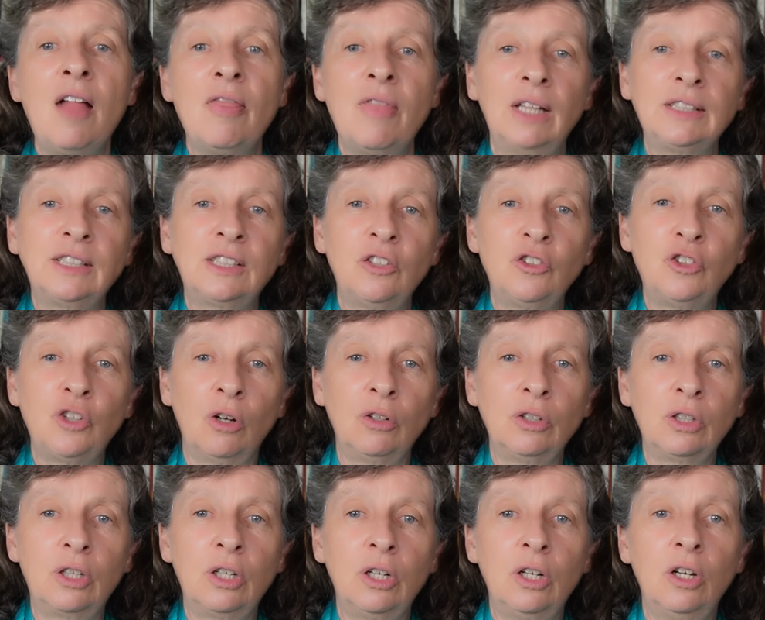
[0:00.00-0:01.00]
that Sir
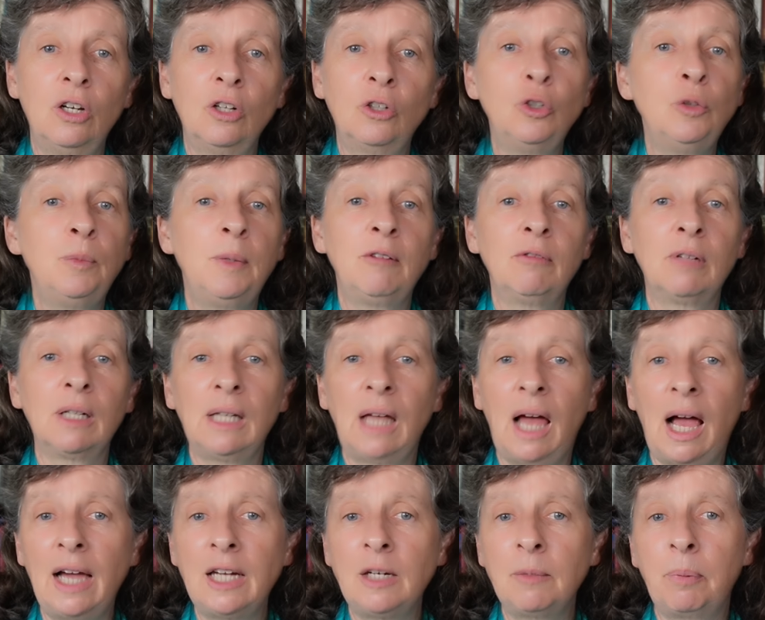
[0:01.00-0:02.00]
John Kerr could be
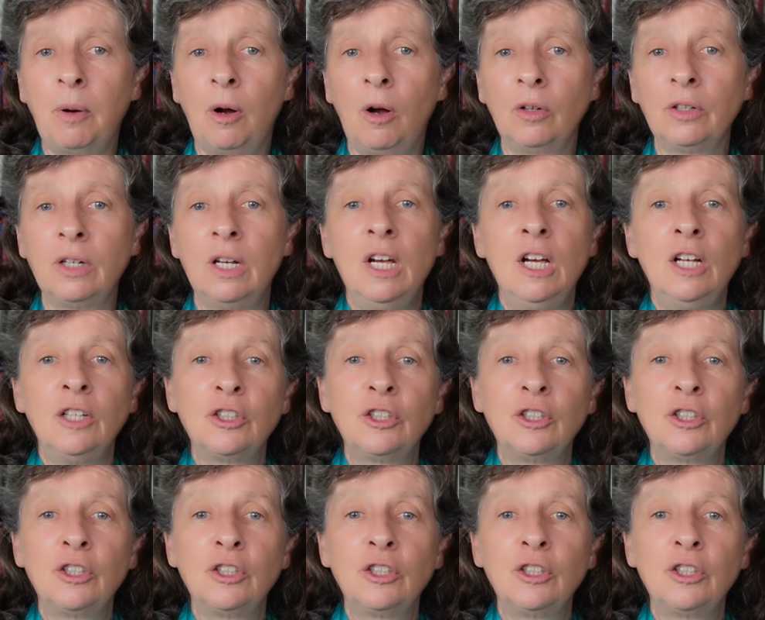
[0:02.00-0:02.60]
relied upon